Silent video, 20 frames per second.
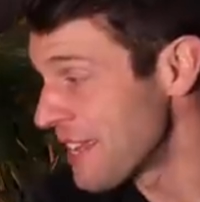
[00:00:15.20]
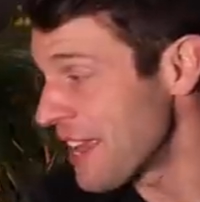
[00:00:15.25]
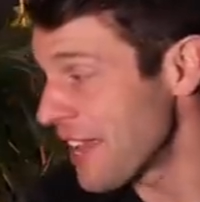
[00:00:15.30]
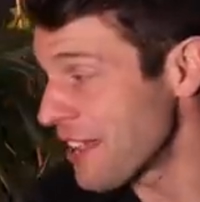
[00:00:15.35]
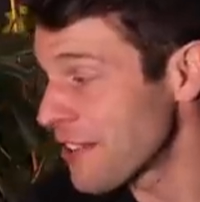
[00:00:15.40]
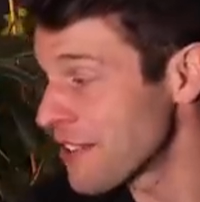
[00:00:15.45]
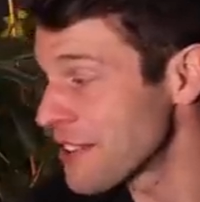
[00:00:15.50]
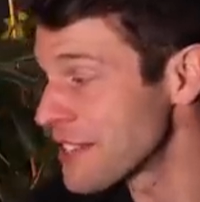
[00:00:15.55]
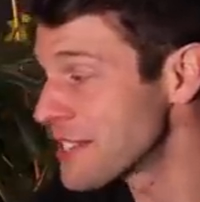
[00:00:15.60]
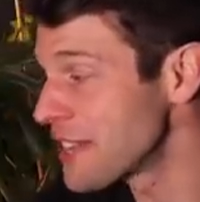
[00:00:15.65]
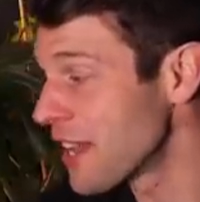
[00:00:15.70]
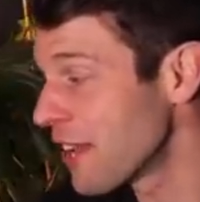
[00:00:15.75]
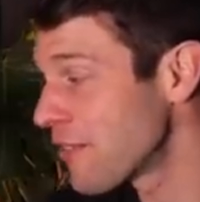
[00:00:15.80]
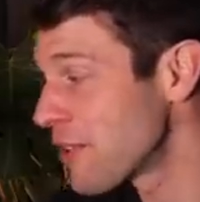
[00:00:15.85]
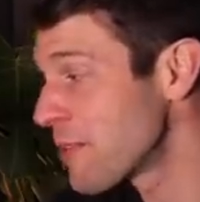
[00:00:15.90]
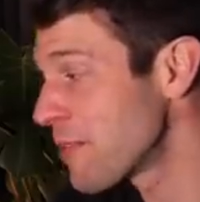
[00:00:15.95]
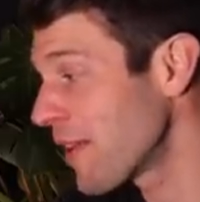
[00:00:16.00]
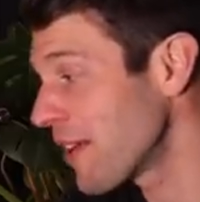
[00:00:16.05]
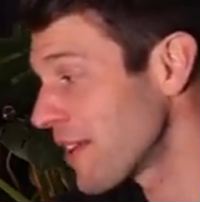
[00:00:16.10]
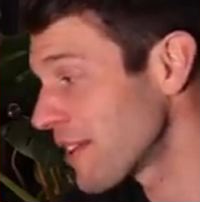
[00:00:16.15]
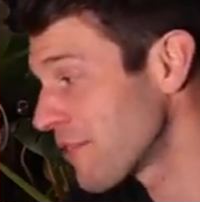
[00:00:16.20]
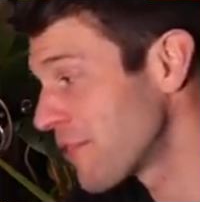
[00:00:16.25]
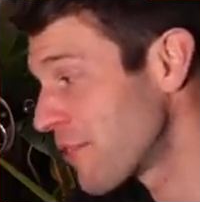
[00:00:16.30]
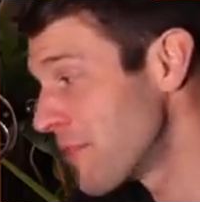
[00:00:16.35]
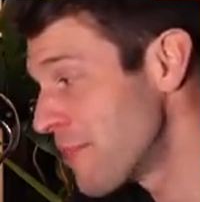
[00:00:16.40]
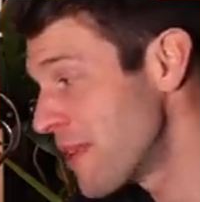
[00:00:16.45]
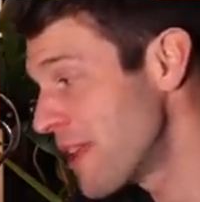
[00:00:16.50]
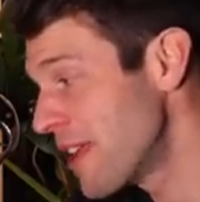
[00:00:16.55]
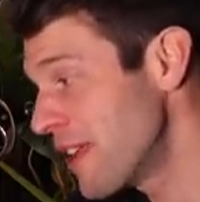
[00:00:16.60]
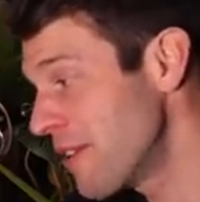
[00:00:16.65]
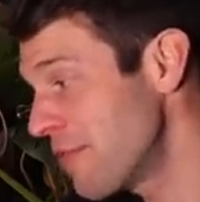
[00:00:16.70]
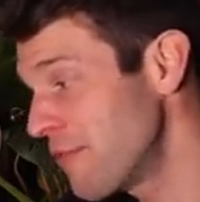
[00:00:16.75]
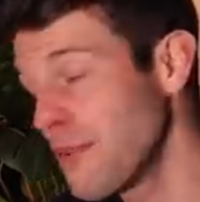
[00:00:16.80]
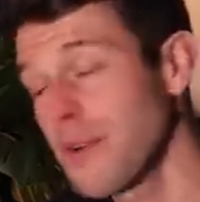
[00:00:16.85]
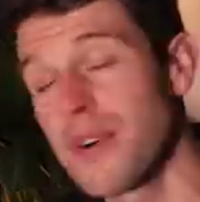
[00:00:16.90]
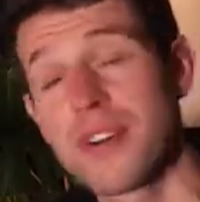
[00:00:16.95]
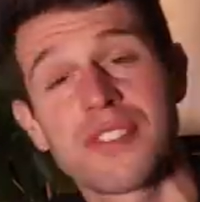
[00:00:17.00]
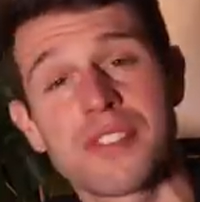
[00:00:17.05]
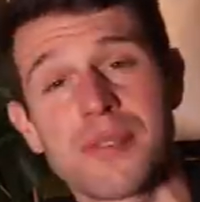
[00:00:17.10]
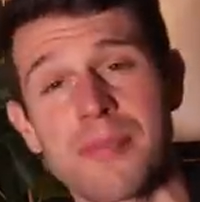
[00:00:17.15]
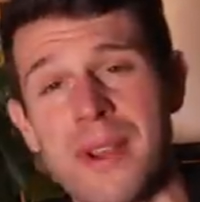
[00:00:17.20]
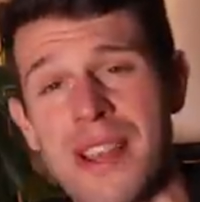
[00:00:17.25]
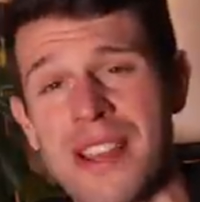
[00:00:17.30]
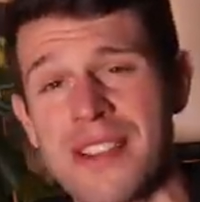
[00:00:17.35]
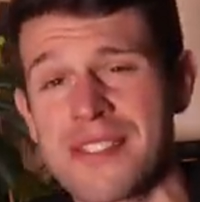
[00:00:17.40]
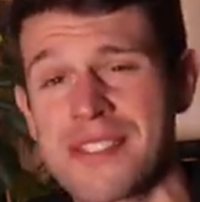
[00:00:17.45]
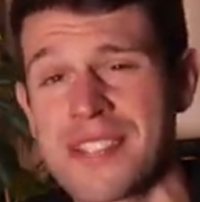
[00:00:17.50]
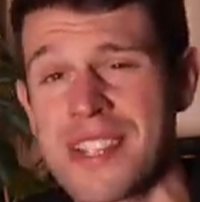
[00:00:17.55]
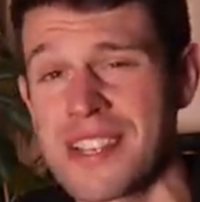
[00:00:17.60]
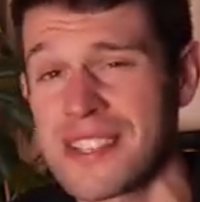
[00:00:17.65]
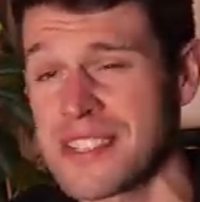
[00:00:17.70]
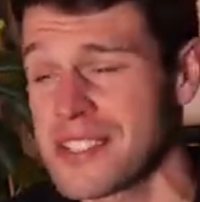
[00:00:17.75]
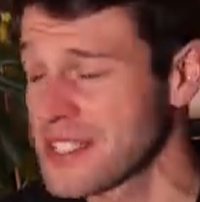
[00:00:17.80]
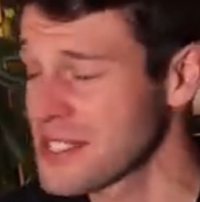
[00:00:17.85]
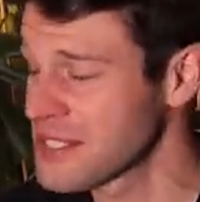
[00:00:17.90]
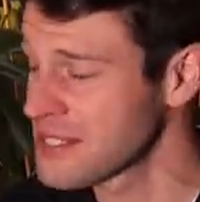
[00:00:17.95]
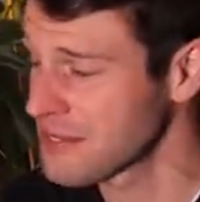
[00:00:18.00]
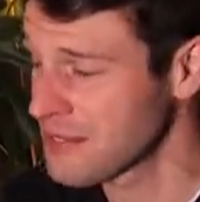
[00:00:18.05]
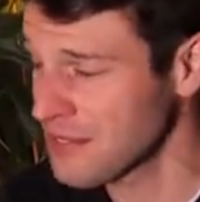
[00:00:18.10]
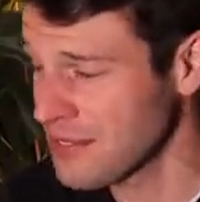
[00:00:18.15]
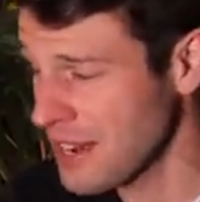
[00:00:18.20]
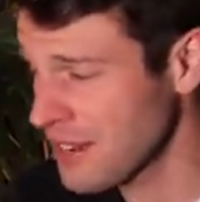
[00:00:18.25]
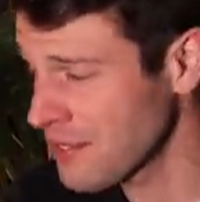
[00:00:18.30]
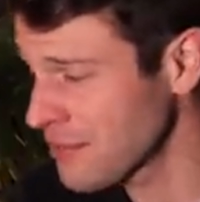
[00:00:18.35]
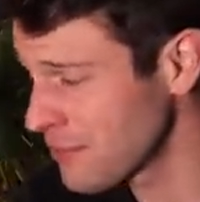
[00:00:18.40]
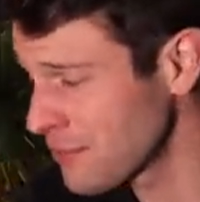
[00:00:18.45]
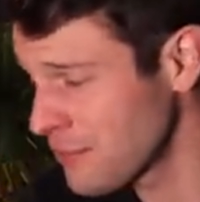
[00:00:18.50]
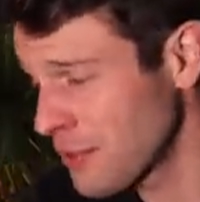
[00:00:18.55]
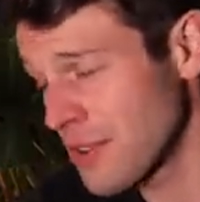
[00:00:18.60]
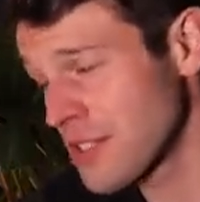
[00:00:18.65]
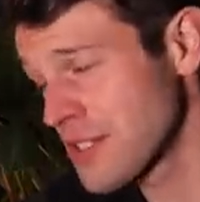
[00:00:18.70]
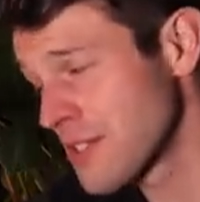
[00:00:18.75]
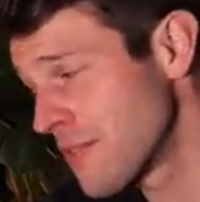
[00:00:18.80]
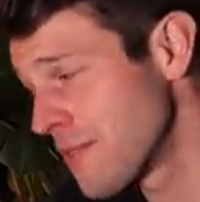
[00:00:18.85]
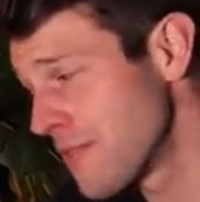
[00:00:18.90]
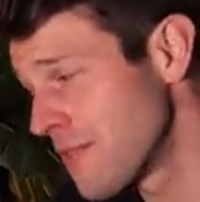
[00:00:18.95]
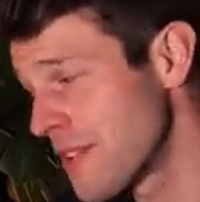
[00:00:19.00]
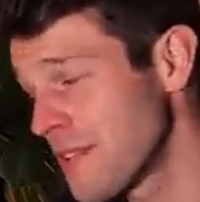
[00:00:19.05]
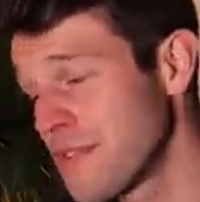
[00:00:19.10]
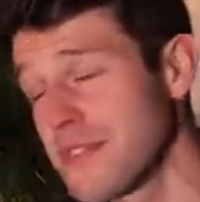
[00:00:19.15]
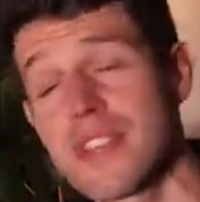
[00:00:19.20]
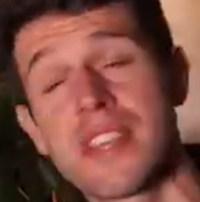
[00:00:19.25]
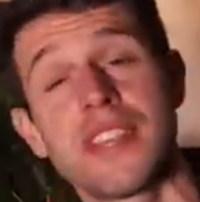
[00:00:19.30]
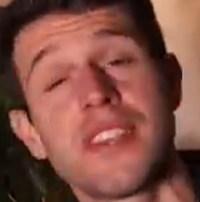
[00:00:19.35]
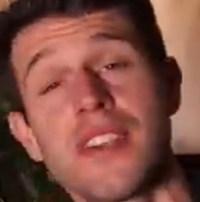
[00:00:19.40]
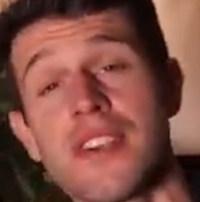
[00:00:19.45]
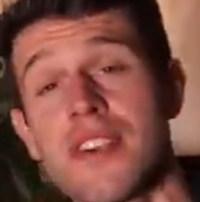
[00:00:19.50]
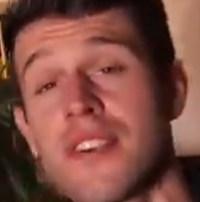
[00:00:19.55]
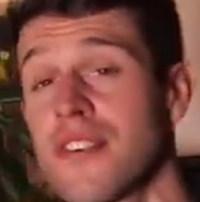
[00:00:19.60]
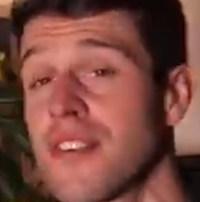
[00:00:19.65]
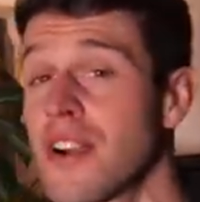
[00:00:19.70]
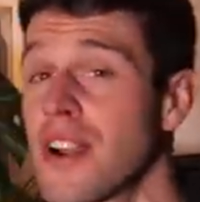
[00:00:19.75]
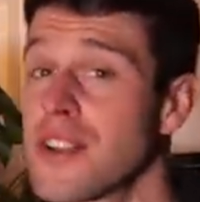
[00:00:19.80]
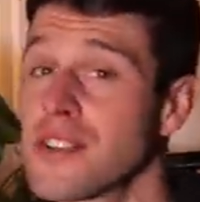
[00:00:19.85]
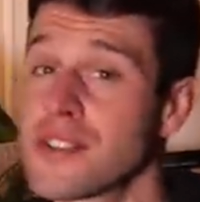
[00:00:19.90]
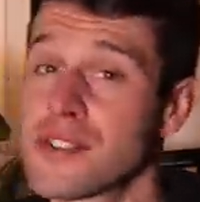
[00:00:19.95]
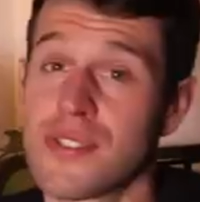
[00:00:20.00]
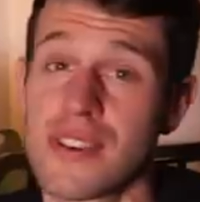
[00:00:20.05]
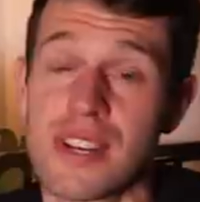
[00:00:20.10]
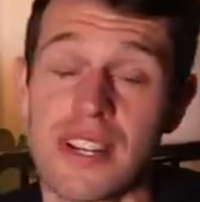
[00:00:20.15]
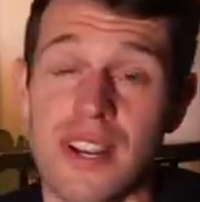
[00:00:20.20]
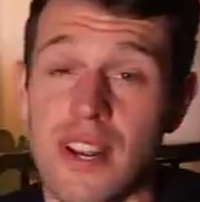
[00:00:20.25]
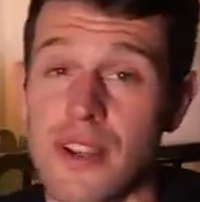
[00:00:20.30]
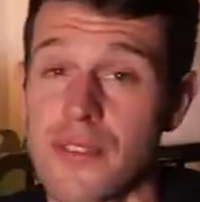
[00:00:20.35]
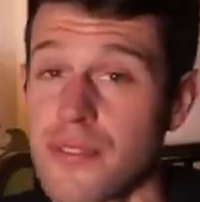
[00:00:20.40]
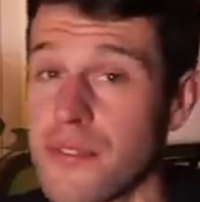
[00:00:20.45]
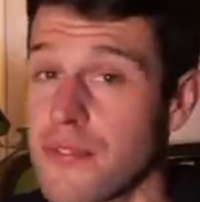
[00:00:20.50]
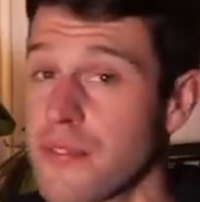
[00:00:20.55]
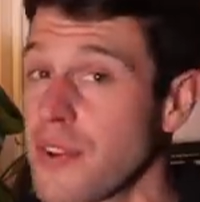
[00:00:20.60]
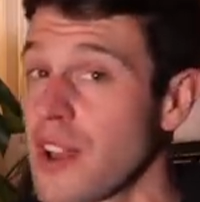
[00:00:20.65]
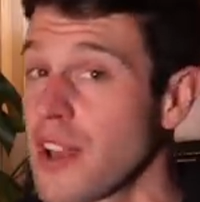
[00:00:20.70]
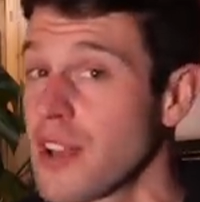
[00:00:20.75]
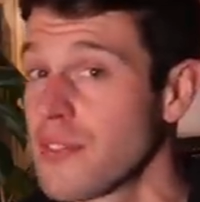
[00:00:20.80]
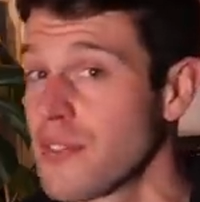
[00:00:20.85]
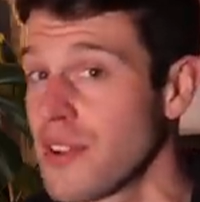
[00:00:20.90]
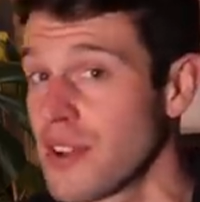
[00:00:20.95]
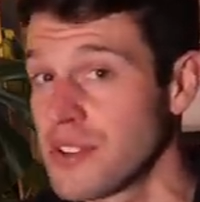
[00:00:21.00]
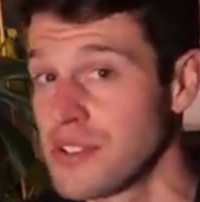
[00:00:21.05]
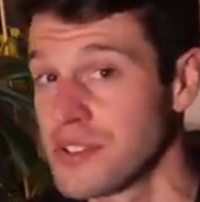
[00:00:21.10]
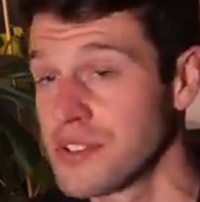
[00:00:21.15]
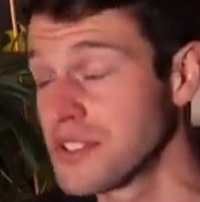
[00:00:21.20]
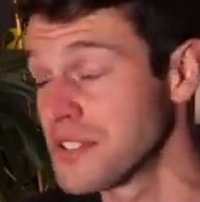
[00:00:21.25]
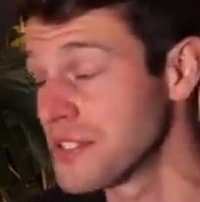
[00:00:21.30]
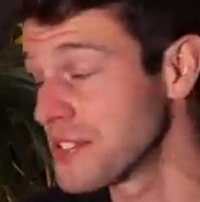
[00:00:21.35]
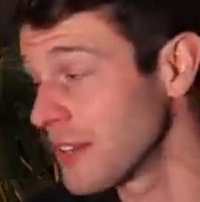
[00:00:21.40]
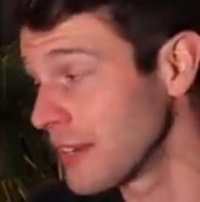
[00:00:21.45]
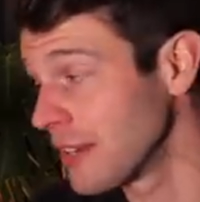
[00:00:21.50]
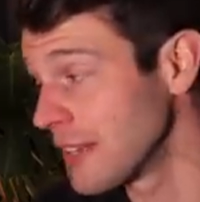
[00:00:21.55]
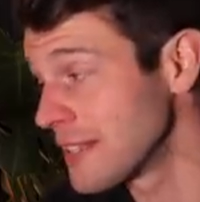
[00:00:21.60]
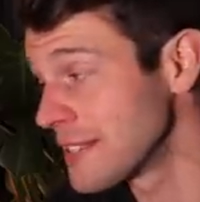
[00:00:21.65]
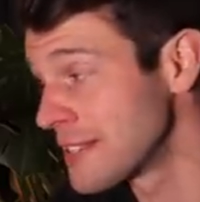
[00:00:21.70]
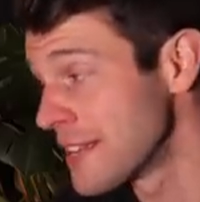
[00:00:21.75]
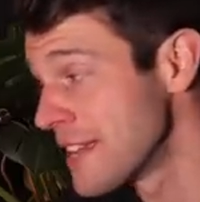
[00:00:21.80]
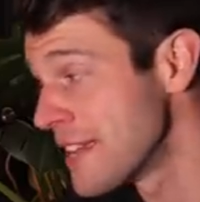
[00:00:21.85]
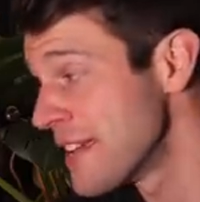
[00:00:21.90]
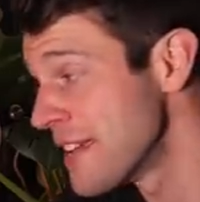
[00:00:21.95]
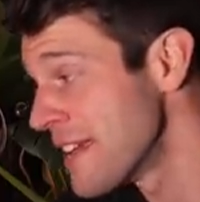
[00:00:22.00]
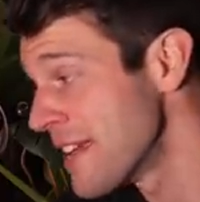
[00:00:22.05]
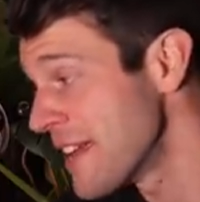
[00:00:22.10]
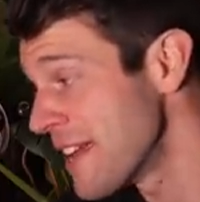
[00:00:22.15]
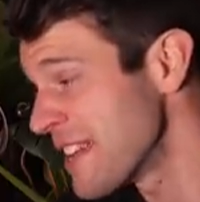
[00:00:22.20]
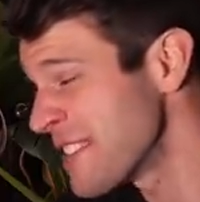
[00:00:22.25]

Yeah, I got this lovely bike for a mere 400 pounds. That's around 450 euros or a little over $500.